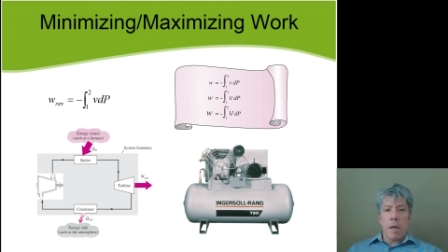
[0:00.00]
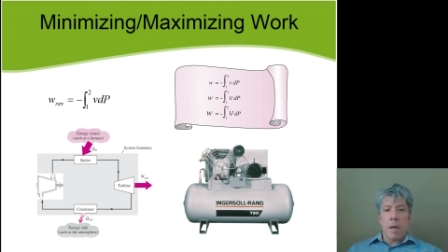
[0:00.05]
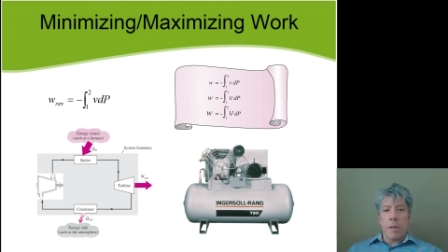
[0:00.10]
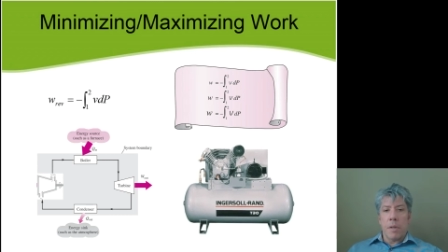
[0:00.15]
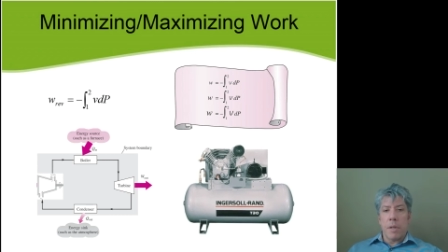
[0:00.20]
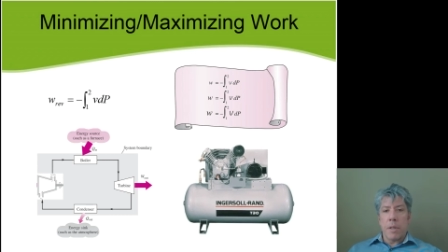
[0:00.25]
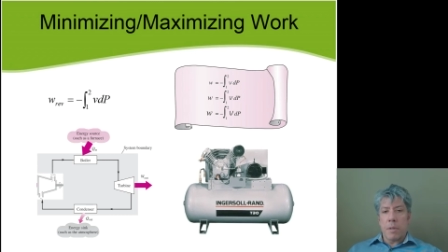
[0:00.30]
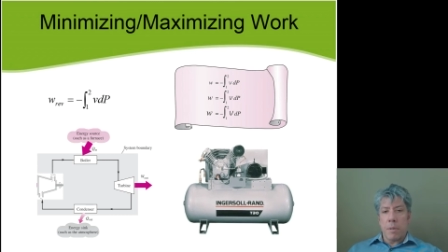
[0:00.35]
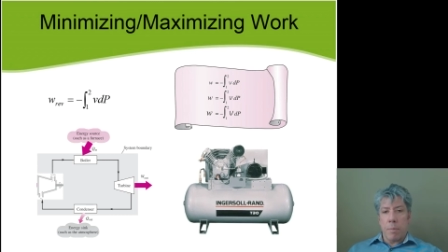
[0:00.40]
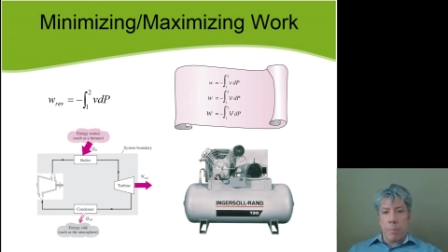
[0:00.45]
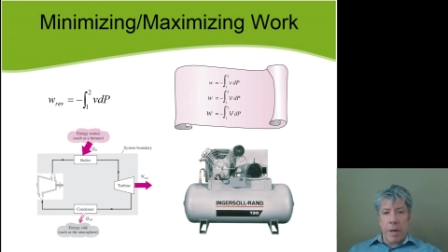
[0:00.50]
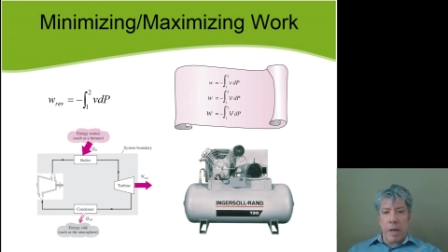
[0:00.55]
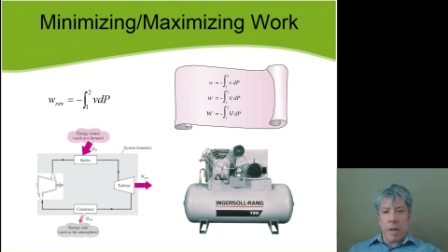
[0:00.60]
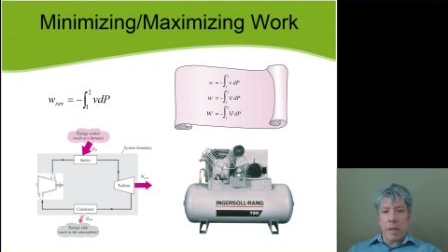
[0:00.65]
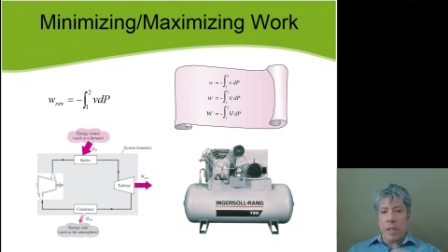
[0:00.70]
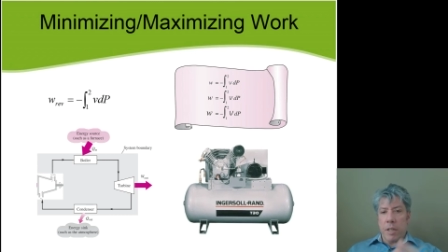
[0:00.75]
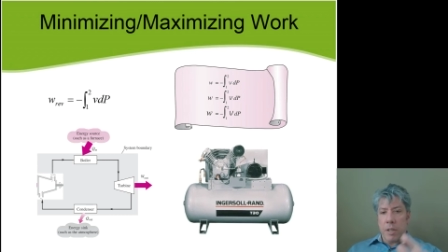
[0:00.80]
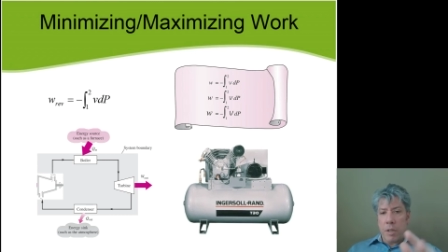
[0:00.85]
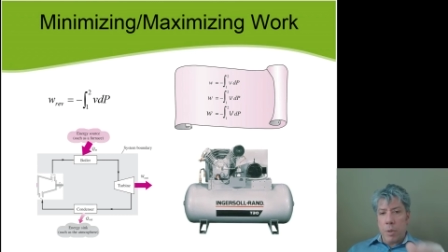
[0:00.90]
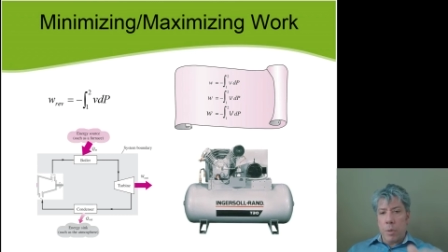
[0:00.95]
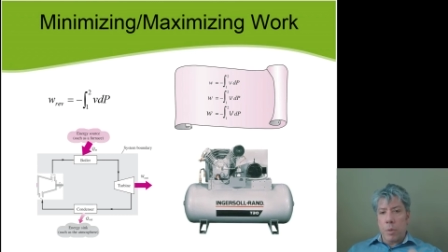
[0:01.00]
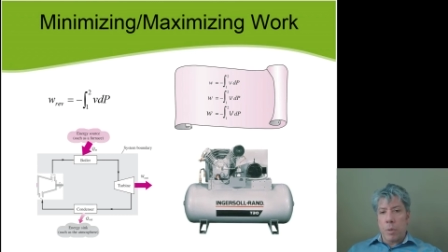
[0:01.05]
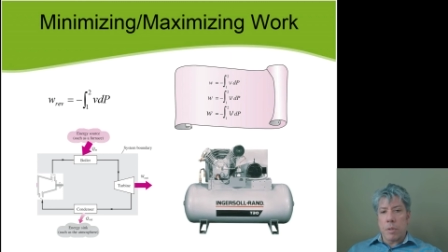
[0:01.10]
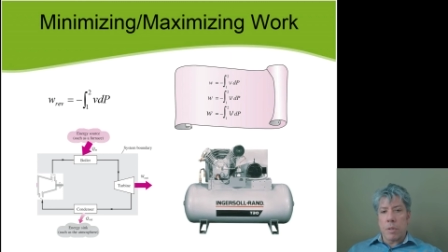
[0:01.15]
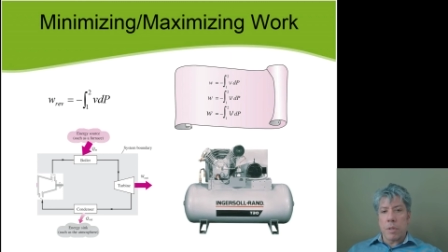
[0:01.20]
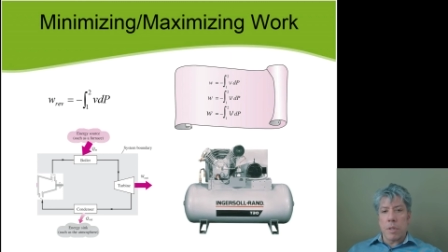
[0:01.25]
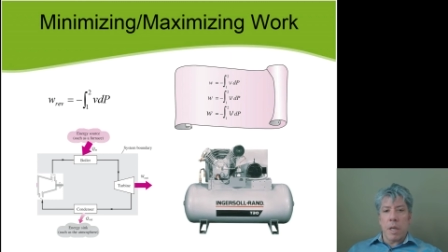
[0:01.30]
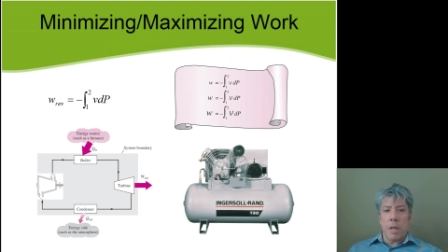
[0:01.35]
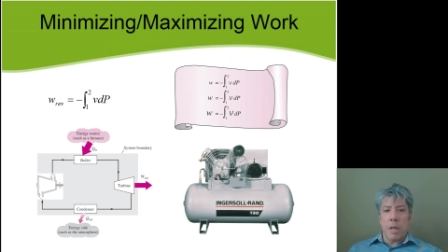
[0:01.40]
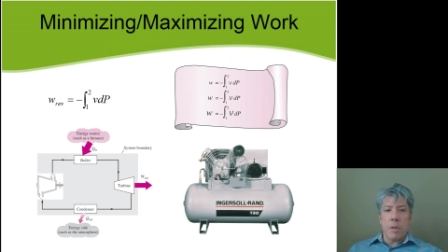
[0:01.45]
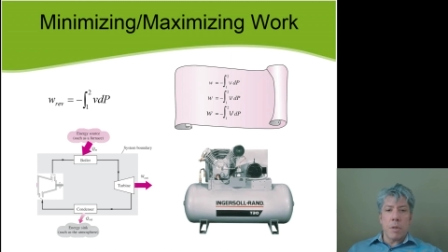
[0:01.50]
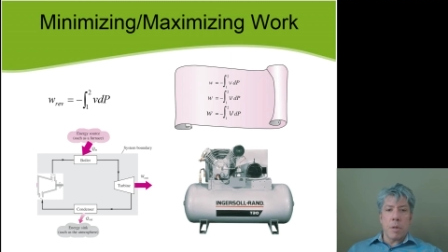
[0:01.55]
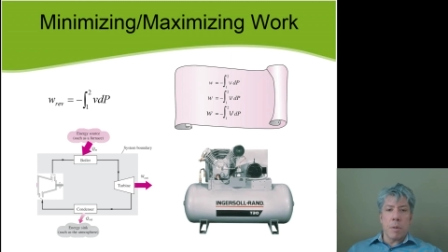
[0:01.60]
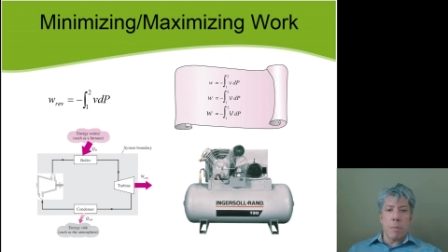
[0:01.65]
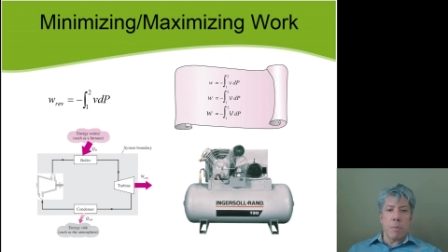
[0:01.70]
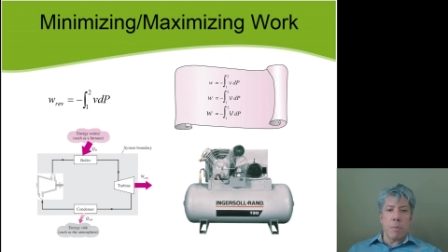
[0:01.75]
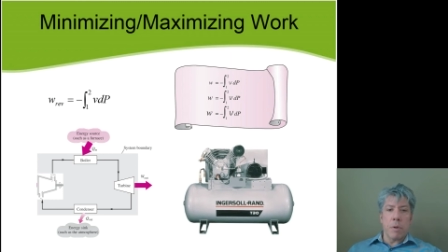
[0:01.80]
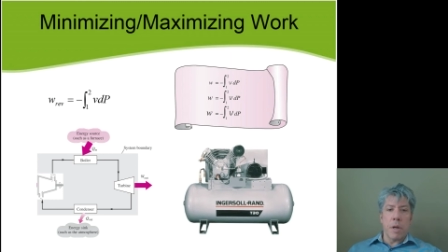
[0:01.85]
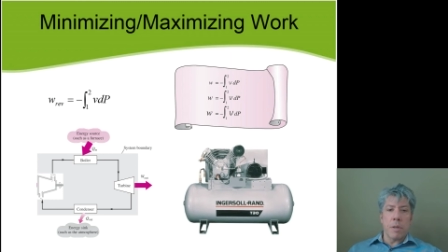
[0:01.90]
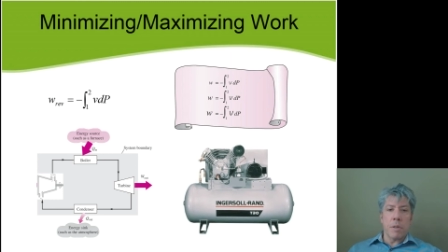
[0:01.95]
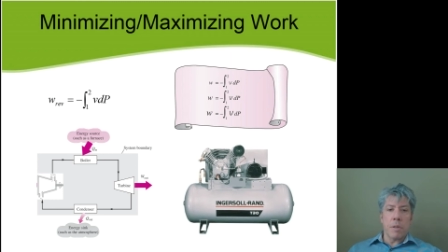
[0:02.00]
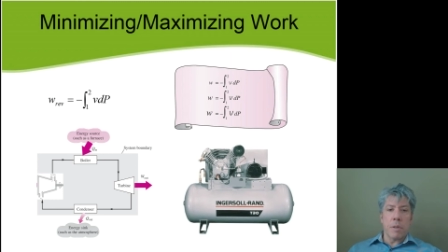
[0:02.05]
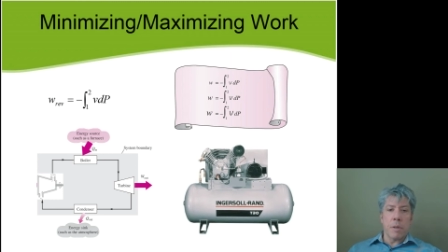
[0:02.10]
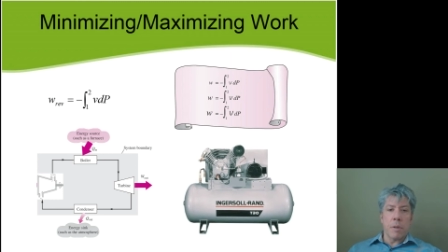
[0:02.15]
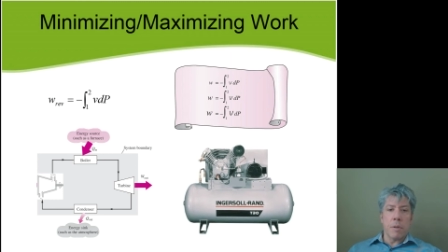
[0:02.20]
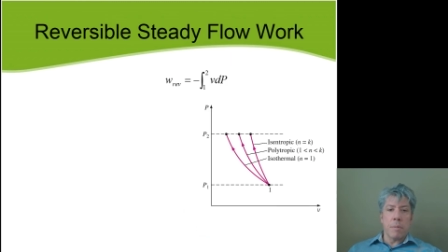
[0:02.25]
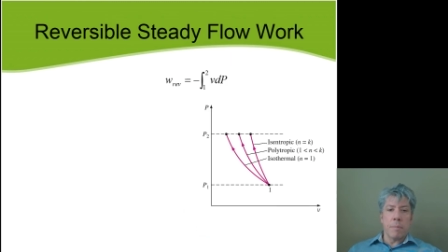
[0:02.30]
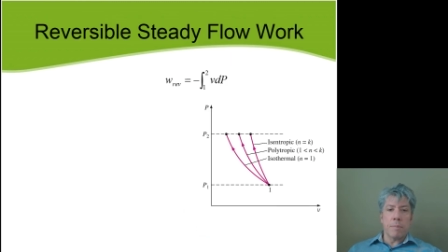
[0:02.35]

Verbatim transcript: on this apparently dual stage compressor.